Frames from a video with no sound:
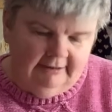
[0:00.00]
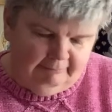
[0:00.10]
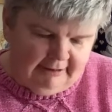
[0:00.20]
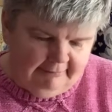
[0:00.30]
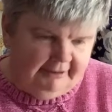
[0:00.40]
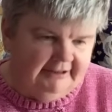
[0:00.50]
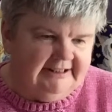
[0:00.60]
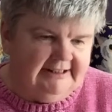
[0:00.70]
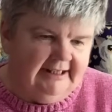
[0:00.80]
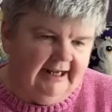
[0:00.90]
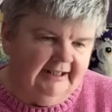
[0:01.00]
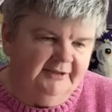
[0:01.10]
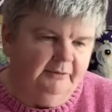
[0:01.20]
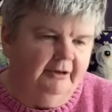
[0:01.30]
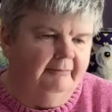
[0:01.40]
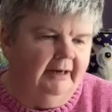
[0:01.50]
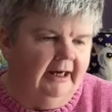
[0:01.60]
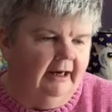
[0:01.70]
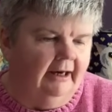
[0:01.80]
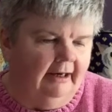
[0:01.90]
Blackbird Designs, Where
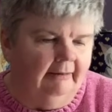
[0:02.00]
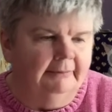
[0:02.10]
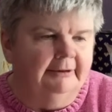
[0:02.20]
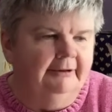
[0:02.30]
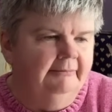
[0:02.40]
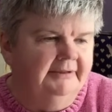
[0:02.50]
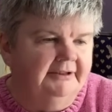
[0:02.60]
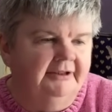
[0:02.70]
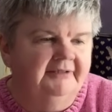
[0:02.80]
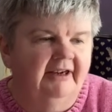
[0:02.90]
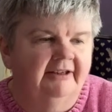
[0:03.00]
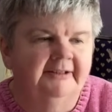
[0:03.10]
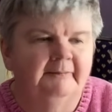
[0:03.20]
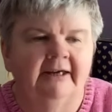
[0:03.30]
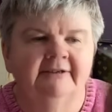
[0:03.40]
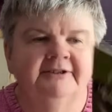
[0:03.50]
My Heart Blooms, Loose Feathers, pattern